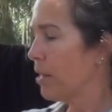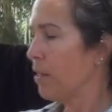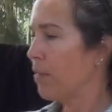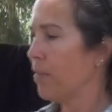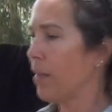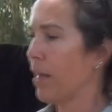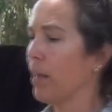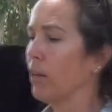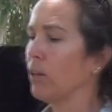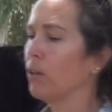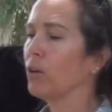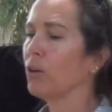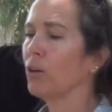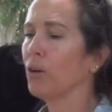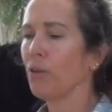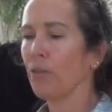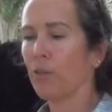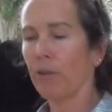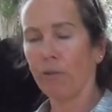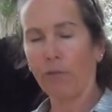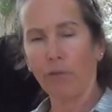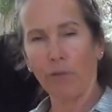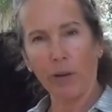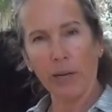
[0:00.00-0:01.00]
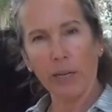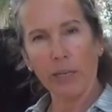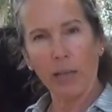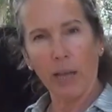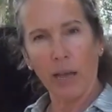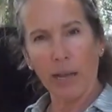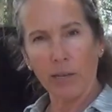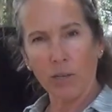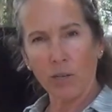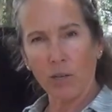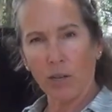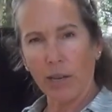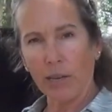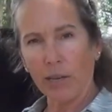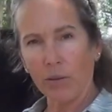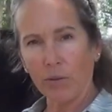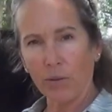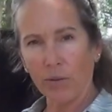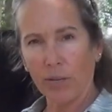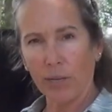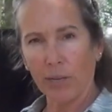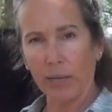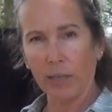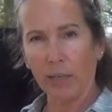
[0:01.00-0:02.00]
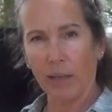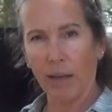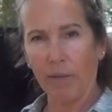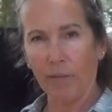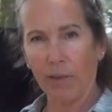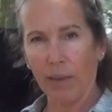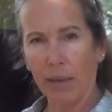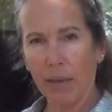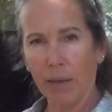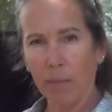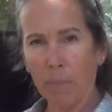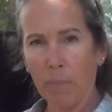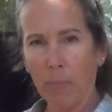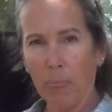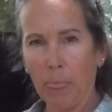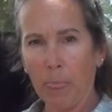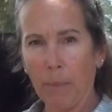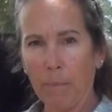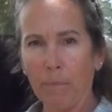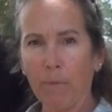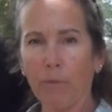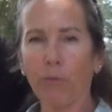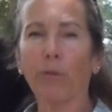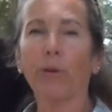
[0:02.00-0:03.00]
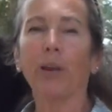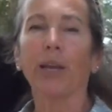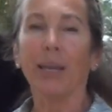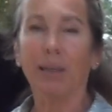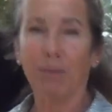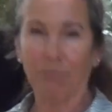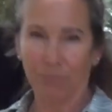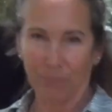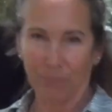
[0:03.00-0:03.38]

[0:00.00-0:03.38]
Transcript: they learn the free lunge, like you'll see Lovey, free.